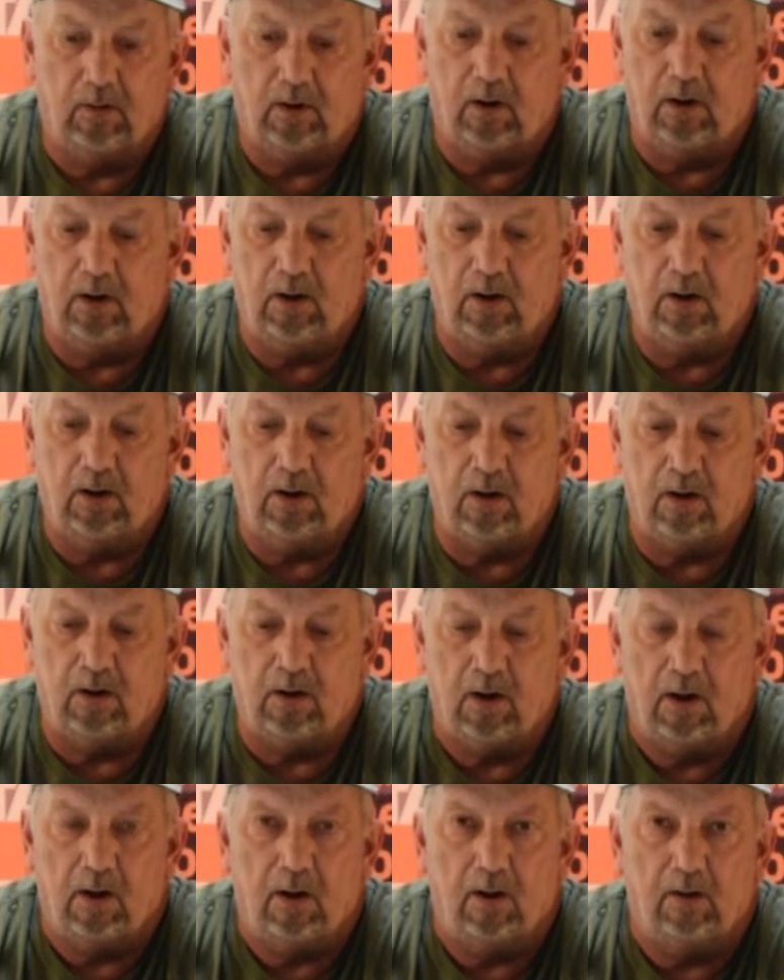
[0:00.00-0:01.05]
And
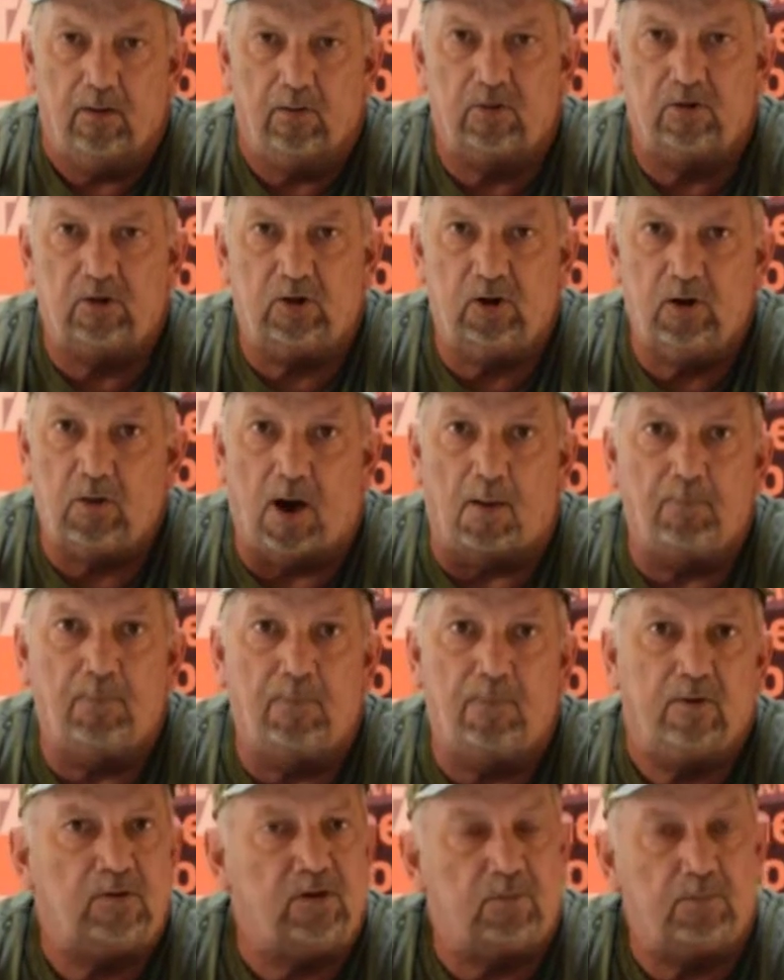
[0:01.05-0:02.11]
there's
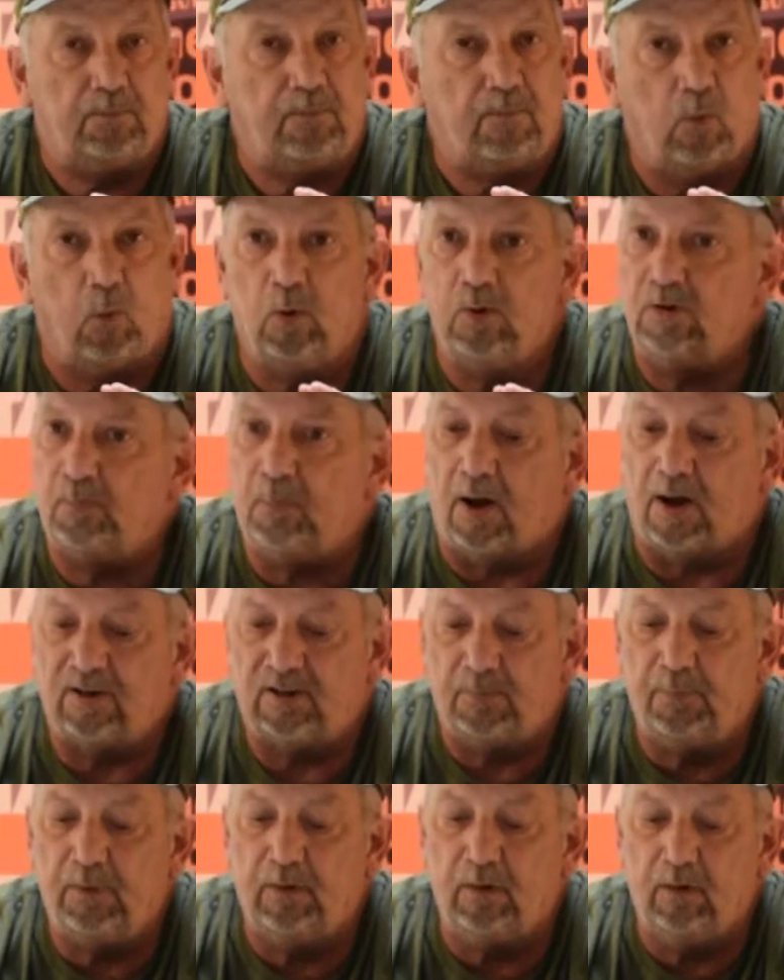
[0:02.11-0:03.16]
always a
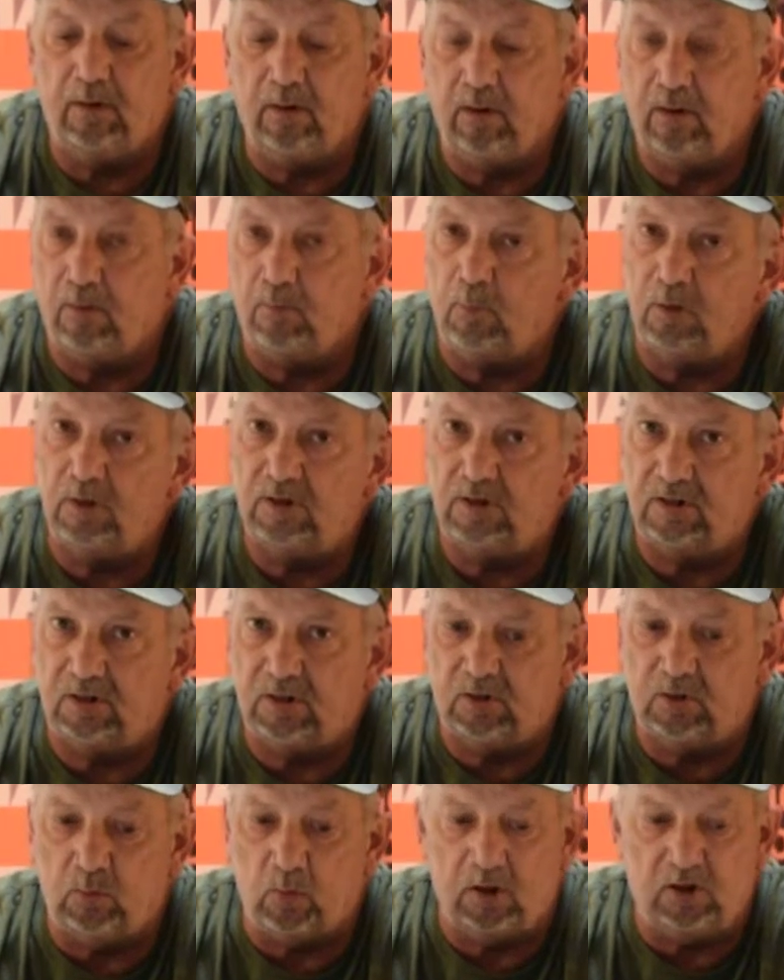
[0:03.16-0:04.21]
possibility in an emergency
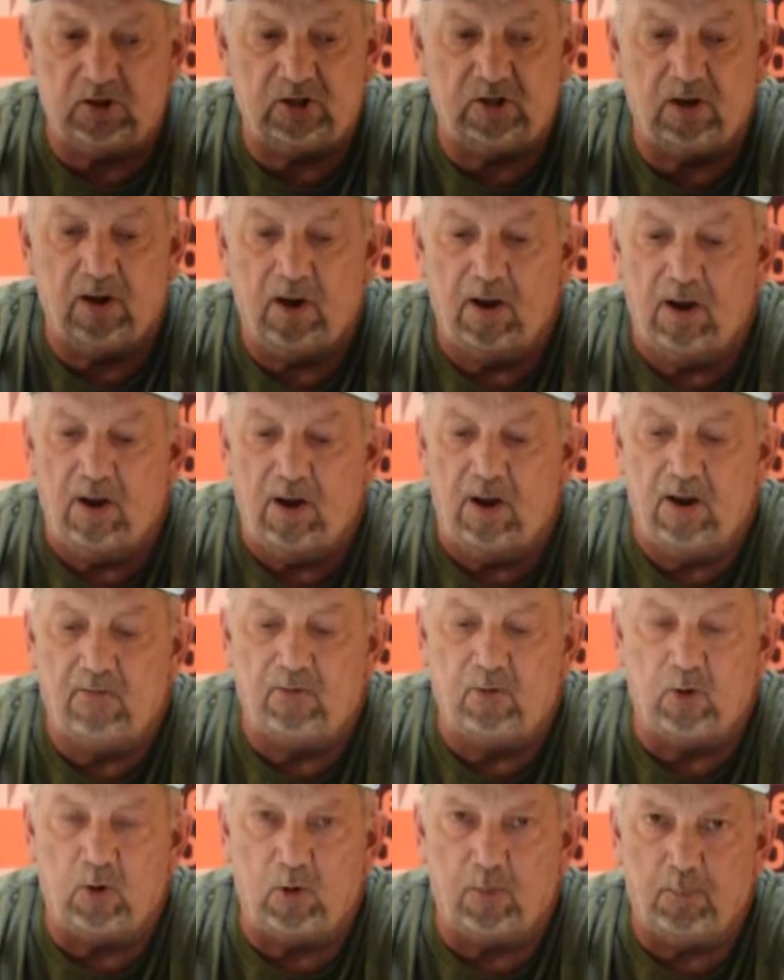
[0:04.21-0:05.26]
situation.
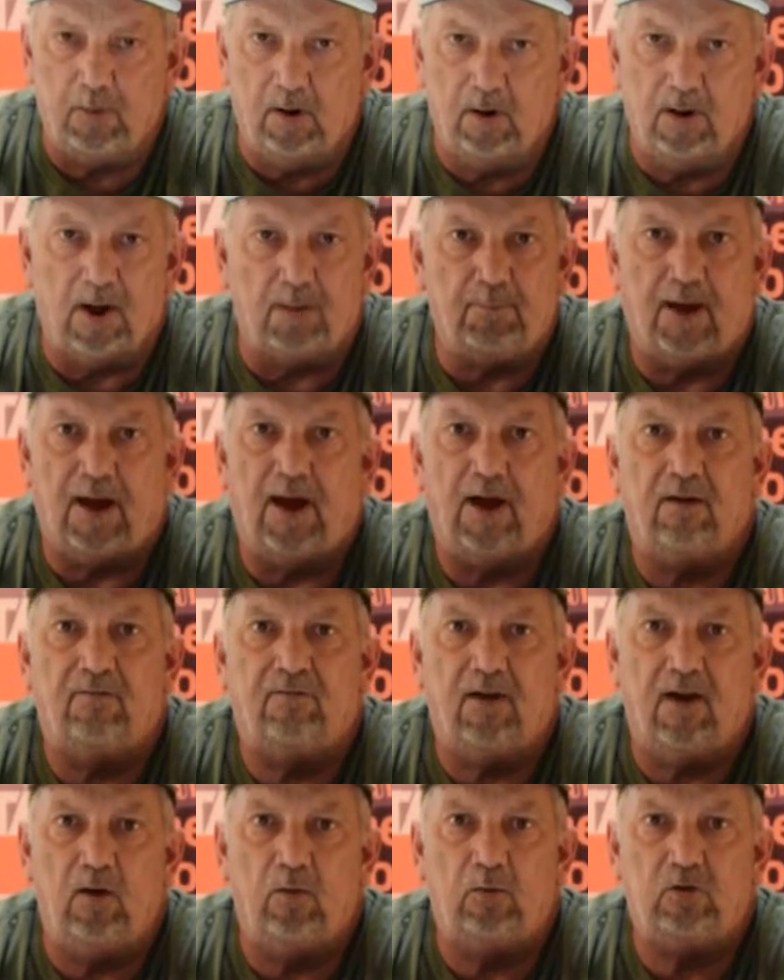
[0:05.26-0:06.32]
If your bug out bag
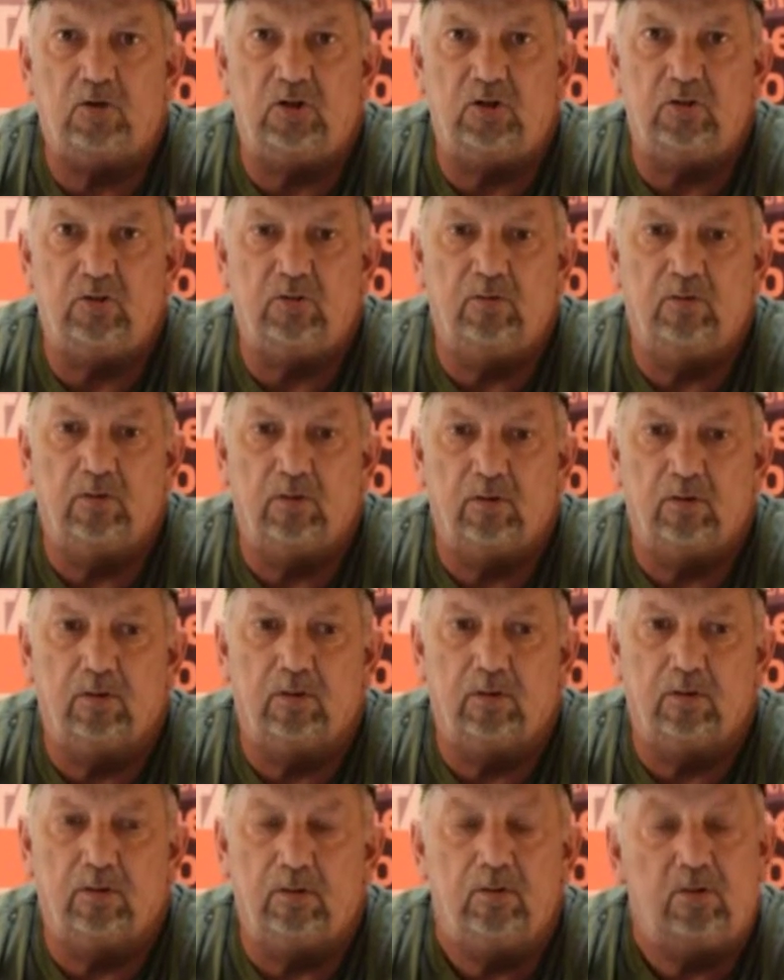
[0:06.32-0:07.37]
fails you,
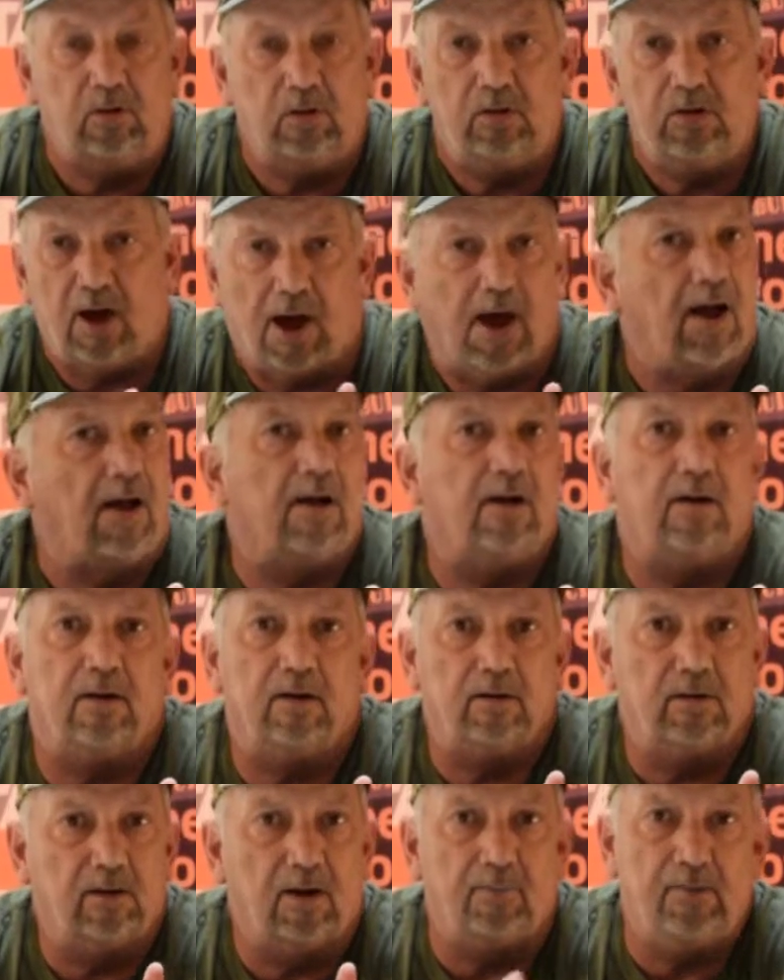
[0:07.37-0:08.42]
you could die.
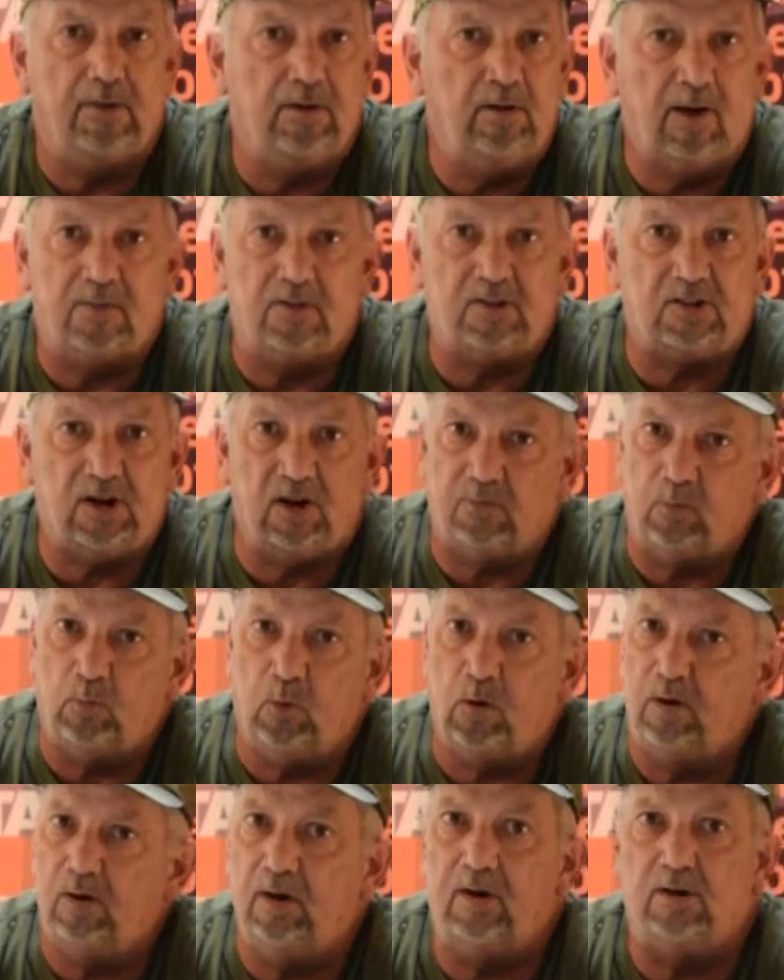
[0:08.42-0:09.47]
I mean, you have to say it for
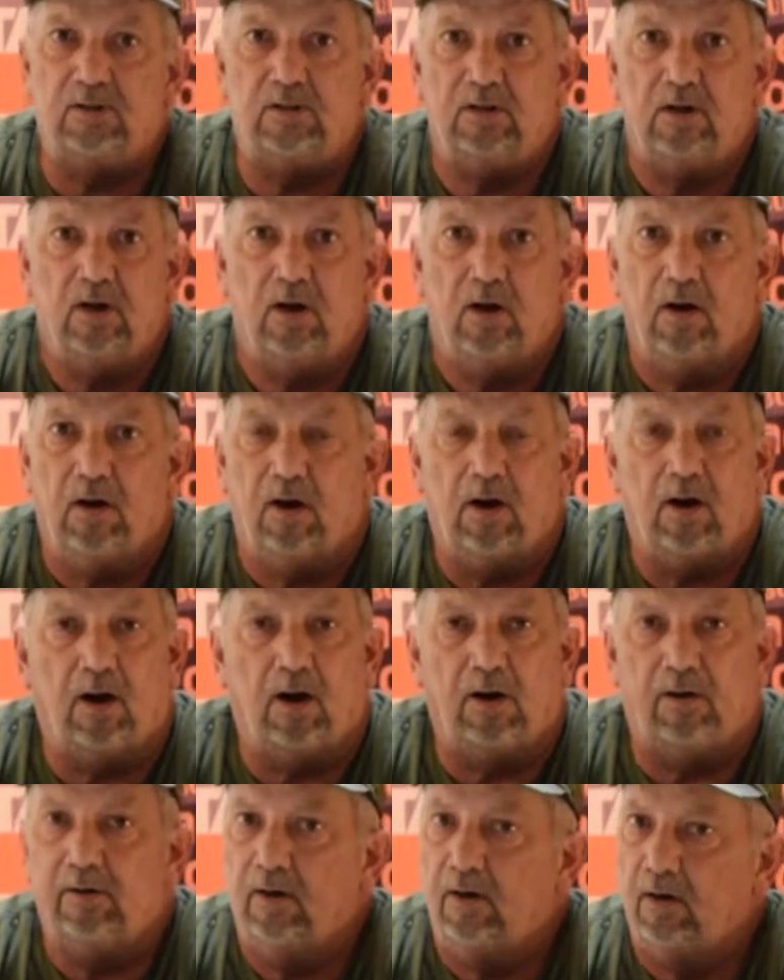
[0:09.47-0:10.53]
what it is.
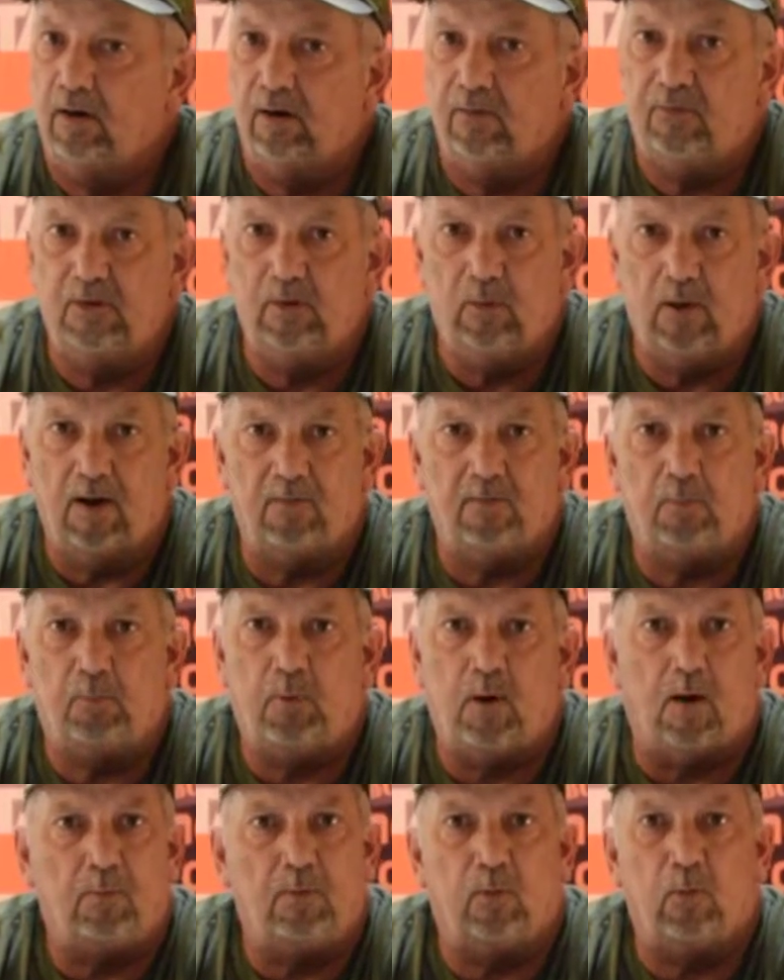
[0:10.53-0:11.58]
If you don't have the
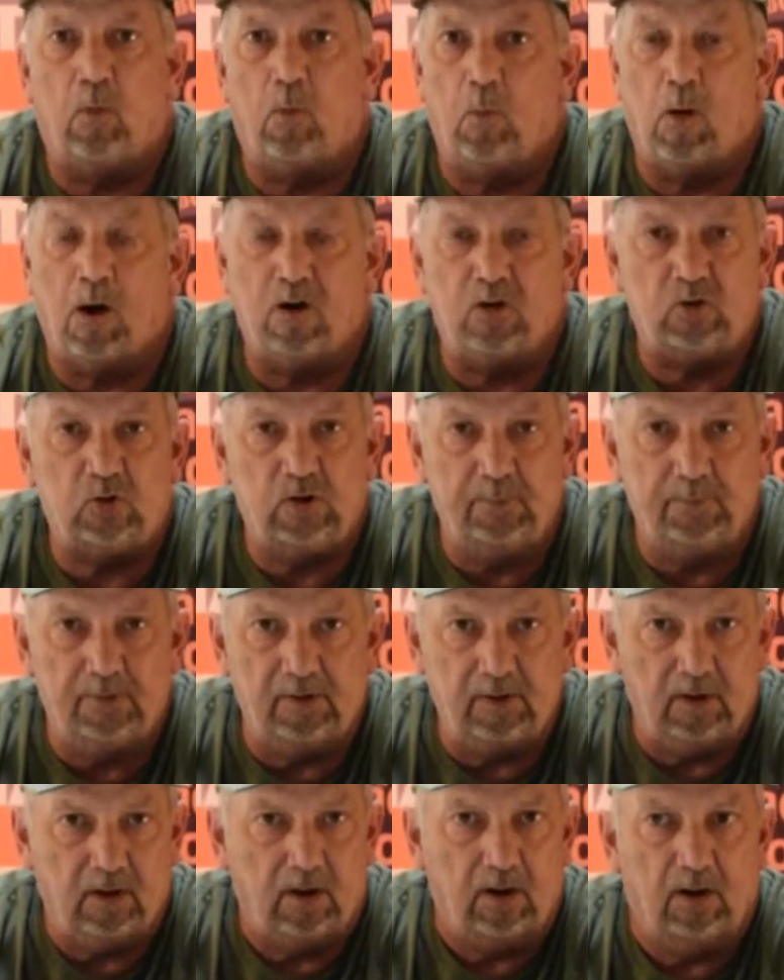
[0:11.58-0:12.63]
proper water
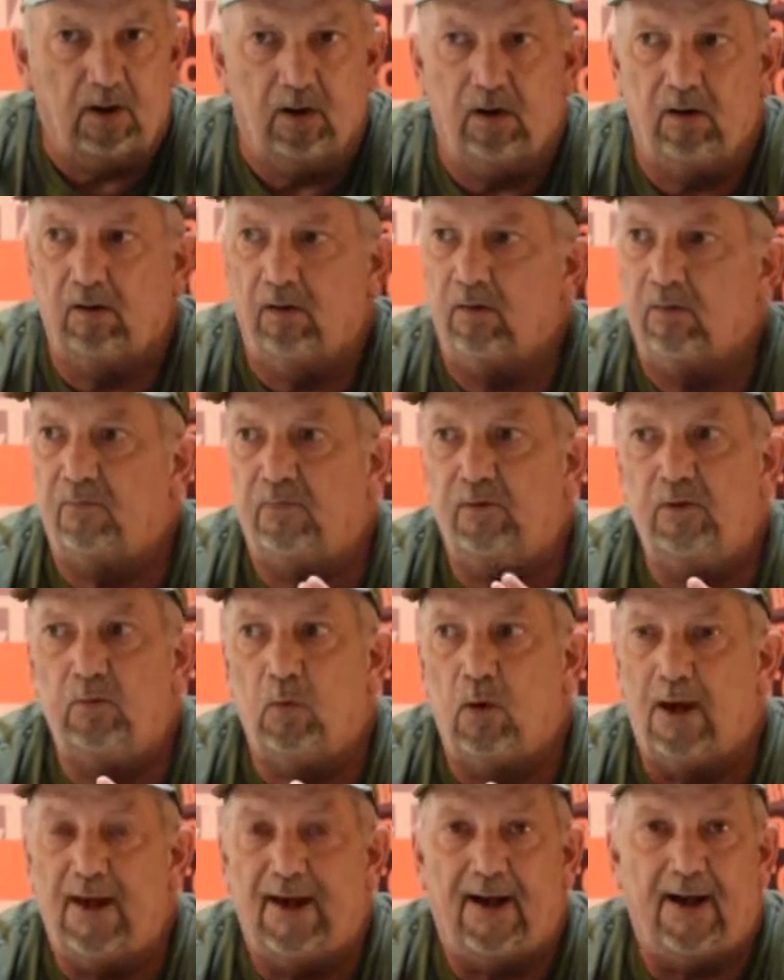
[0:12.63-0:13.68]
treatment, if you
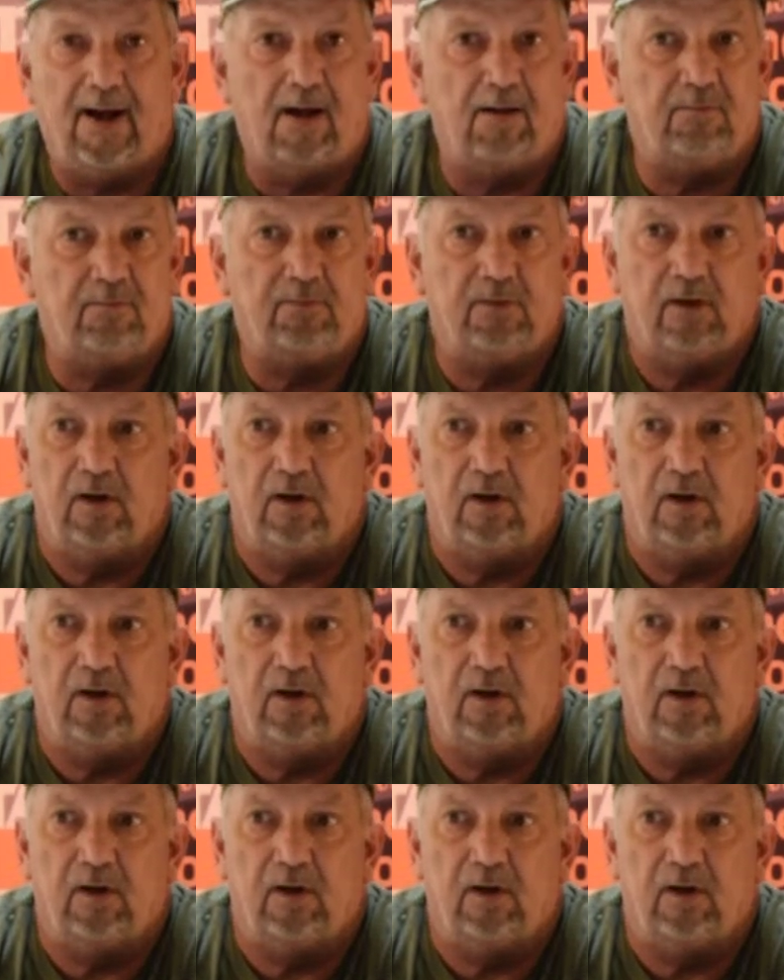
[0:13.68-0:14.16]
don't have